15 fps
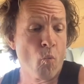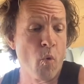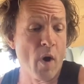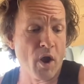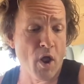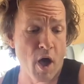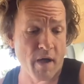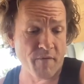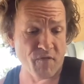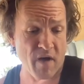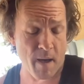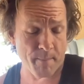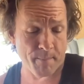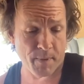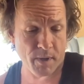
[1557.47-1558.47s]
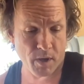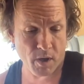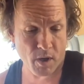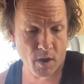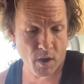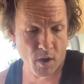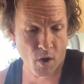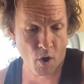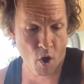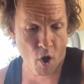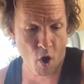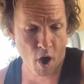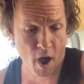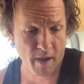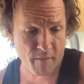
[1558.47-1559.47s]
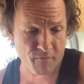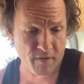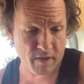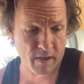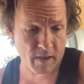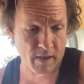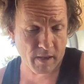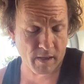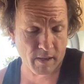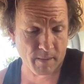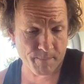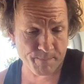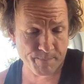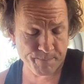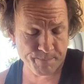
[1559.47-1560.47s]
Well, I've um, I've um,